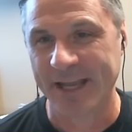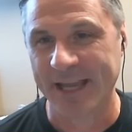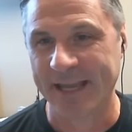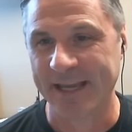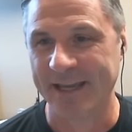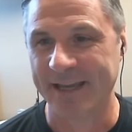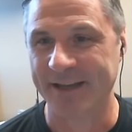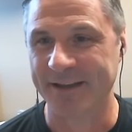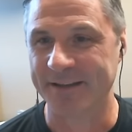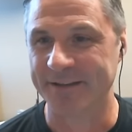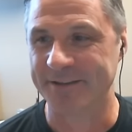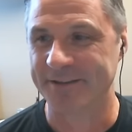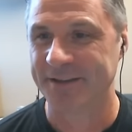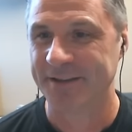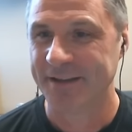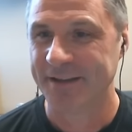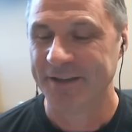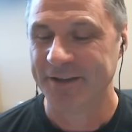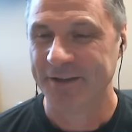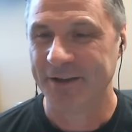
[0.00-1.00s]
And
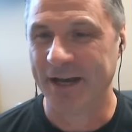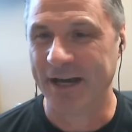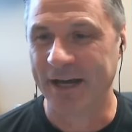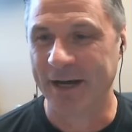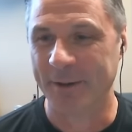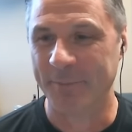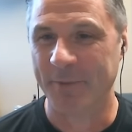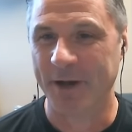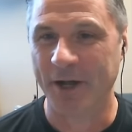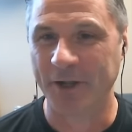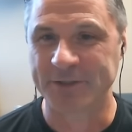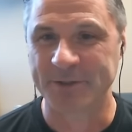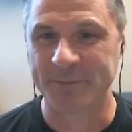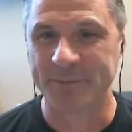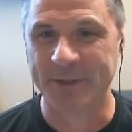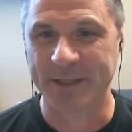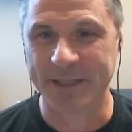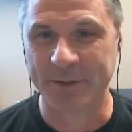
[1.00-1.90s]
um, ultimately,